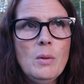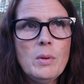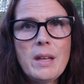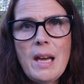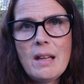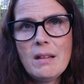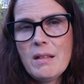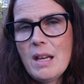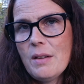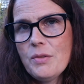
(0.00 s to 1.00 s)
With Callie,
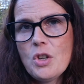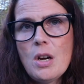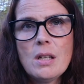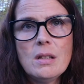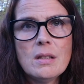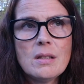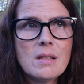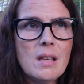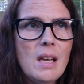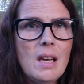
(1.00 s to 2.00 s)
they have chocolates.
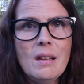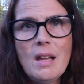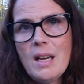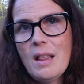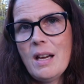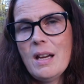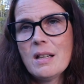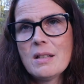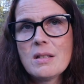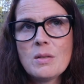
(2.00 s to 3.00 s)
They had
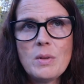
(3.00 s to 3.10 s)
lilacs.